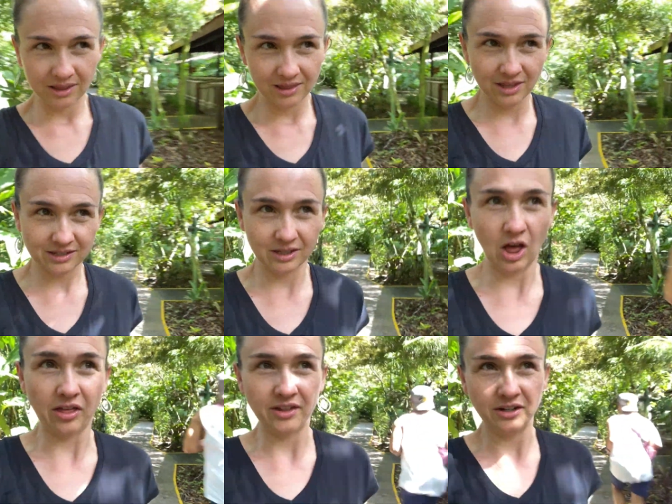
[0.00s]
the
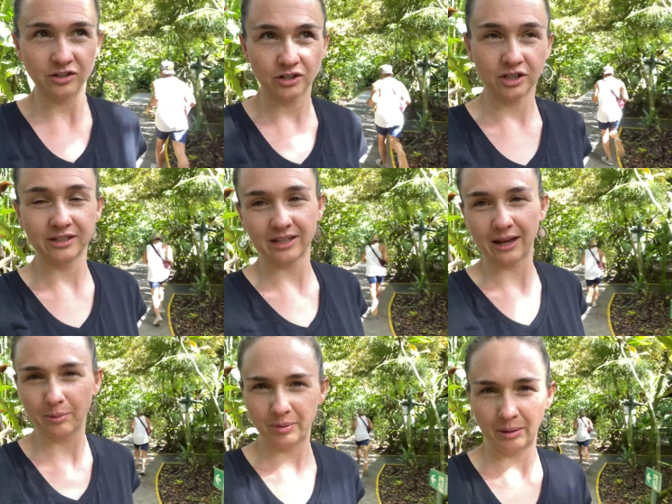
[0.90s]
sloth and it just looks like
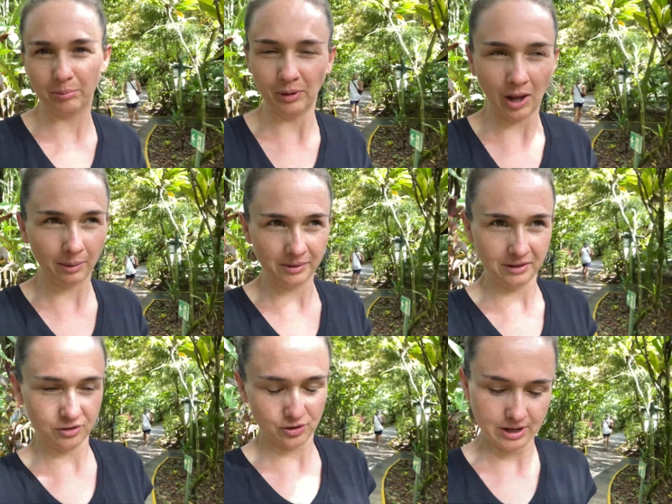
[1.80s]
a big blob in the
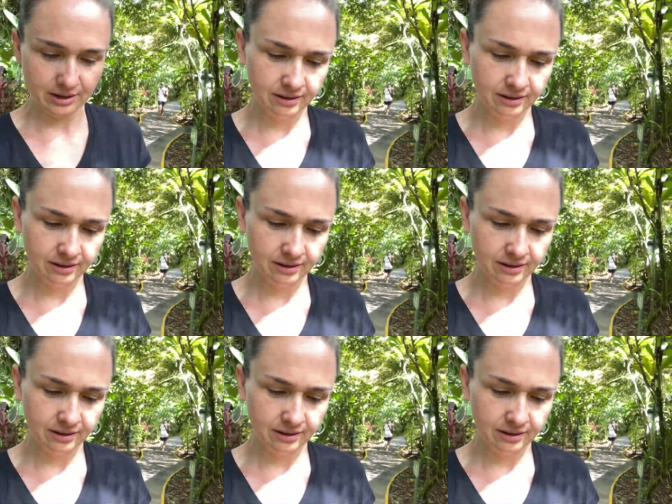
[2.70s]
tree.